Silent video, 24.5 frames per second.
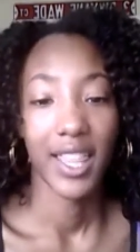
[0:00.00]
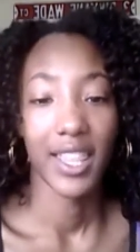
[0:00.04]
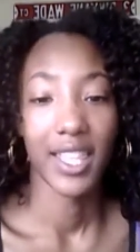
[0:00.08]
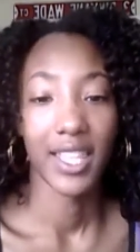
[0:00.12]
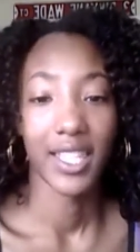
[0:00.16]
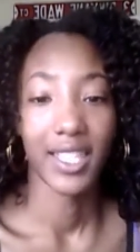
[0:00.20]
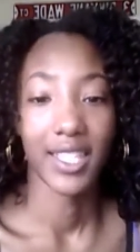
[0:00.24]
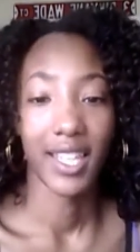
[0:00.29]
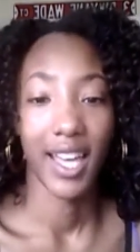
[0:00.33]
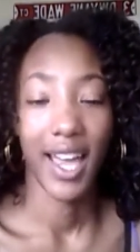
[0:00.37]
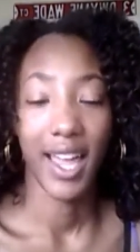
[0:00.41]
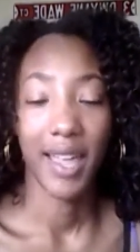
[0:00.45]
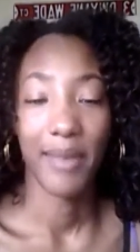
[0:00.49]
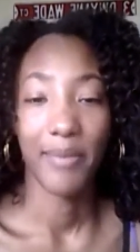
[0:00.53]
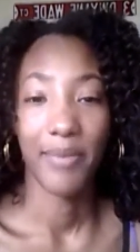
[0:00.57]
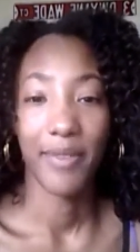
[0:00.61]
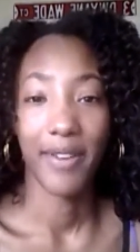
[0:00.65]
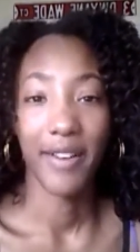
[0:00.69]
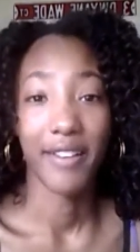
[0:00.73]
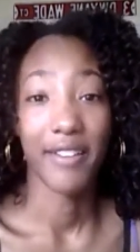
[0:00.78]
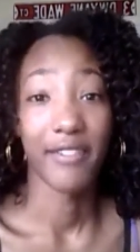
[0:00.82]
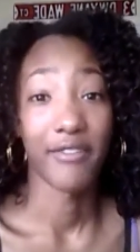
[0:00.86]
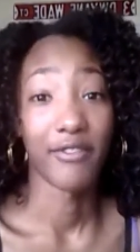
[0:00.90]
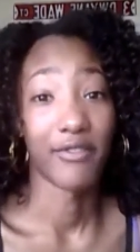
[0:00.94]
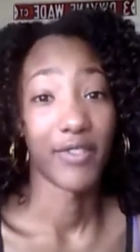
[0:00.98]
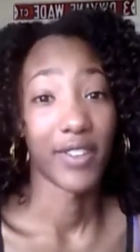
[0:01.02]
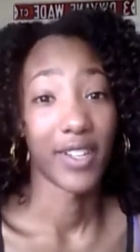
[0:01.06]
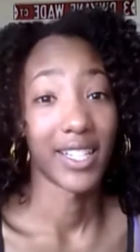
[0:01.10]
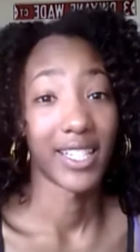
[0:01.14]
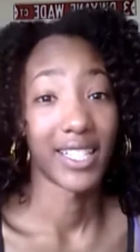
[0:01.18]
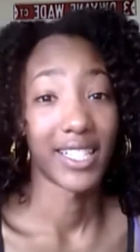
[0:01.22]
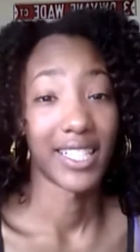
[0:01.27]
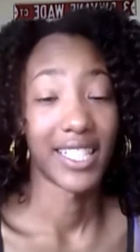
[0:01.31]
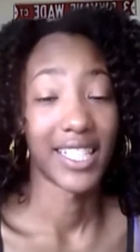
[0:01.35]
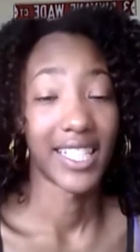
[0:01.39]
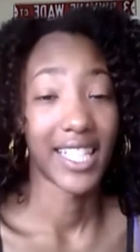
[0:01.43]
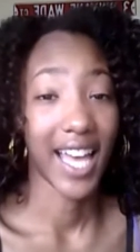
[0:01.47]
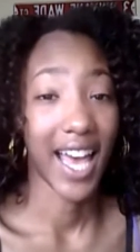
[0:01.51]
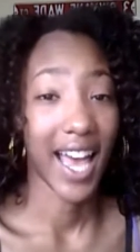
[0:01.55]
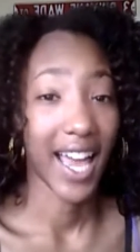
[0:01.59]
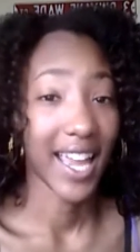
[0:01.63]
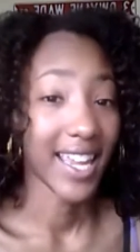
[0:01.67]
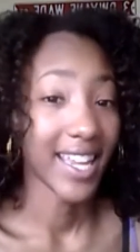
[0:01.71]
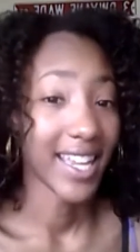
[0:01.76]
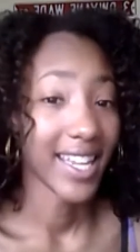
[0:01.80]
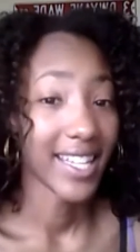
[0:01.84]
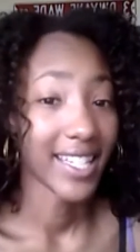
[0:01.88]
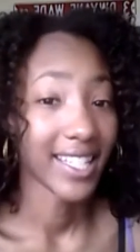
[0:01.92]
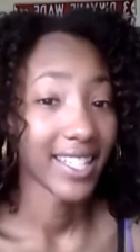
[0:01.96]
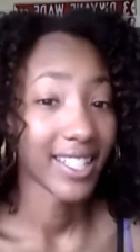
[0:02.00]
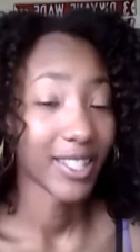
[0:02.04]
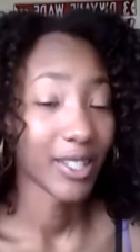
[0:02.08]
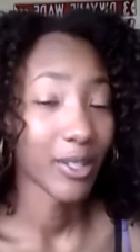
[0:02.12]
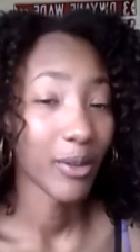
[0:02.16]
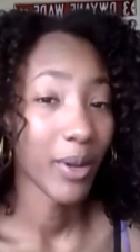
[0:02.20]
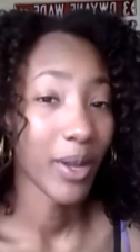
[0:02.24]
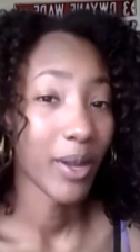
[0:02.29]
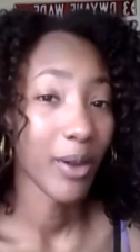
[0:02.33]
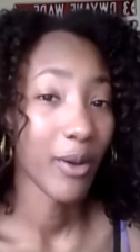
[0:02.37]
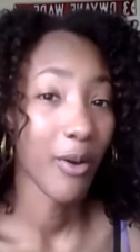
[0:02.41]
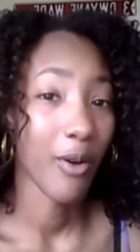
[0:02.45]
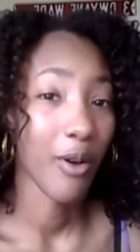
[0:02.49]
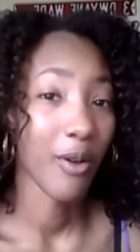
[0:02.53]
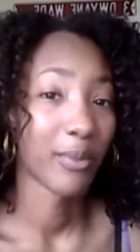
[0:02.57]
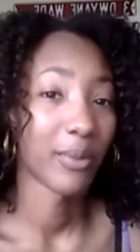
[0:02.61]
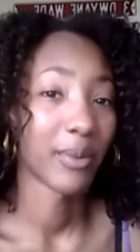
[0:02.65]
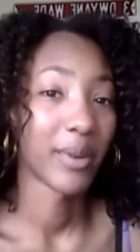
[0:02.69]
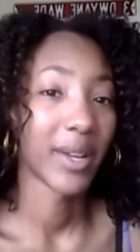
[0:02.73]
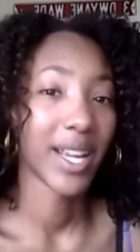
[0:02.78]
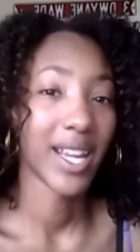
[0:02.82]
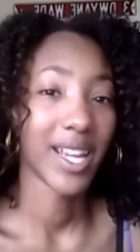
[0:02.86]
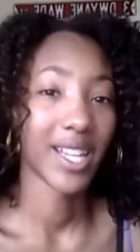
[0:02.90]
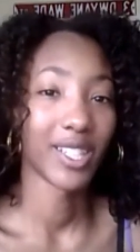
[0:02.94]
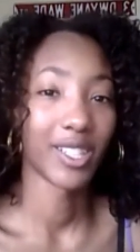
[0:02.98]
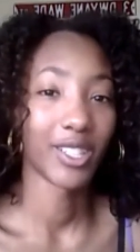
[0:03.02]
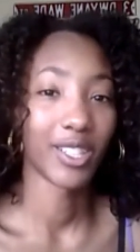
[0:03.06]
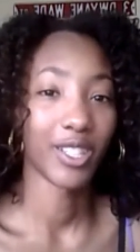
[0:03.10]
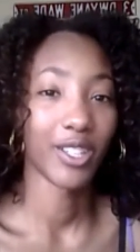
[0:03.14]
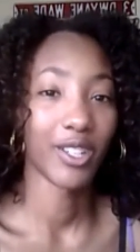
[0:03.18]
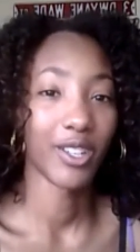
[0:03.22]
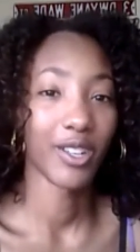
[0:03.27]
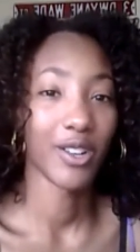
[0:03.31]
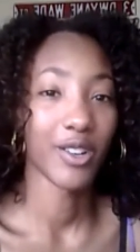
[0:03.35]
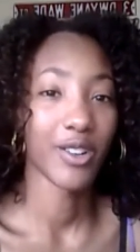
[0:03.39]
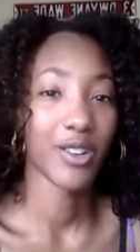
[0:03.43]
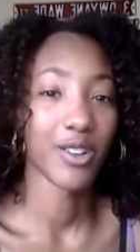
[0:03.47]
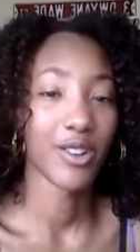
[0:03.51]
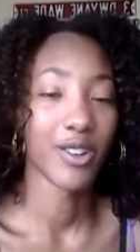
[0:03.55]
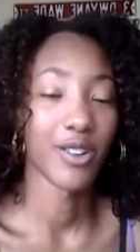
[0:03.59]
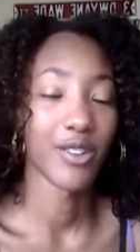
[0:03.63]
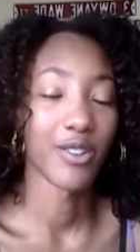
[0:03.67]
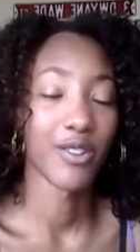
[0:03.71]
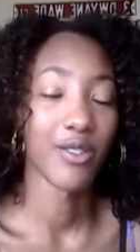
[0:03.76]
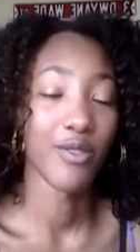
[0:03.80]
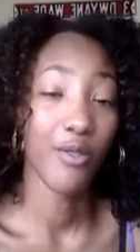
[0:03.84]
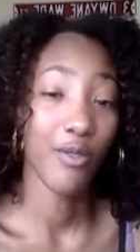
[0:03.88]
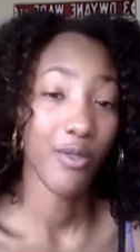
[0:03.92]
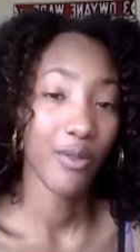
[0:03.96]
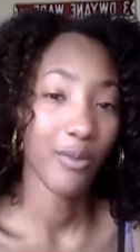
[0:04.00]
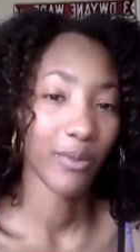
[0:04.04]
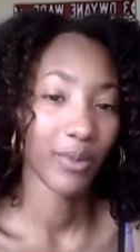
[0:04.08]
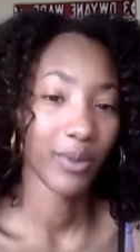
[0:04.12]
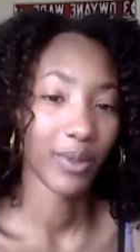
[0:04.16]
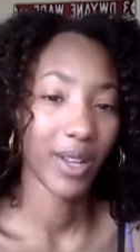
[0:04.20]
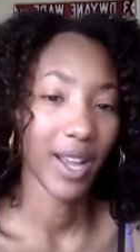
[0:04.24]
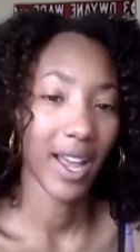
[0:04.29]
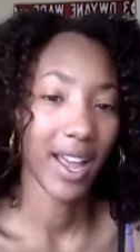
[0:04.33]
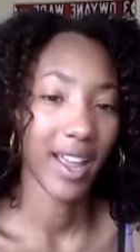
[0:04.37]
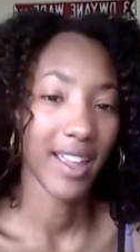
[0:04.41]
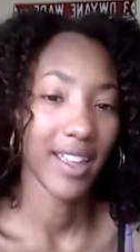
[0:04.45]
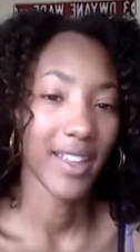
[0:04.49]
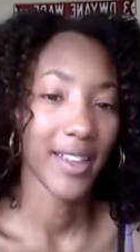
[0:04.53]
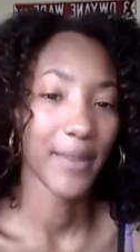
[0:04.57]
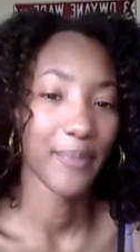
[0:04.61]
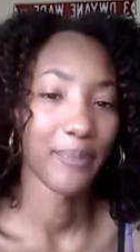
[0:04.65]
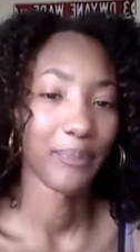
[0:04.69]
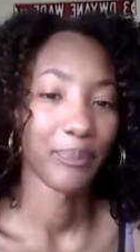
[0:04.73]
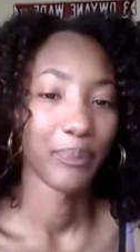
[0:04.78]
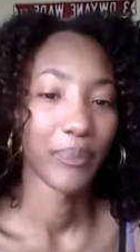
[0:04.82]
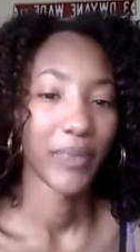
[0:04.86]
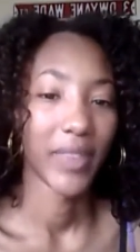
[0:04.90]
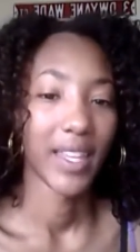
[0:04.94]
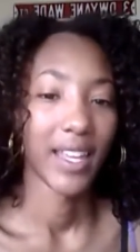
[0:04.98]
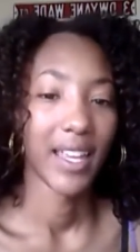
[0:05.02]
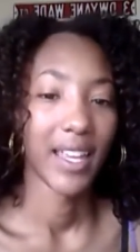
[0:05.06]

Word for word: the type of diet to incorporate into your normal diet,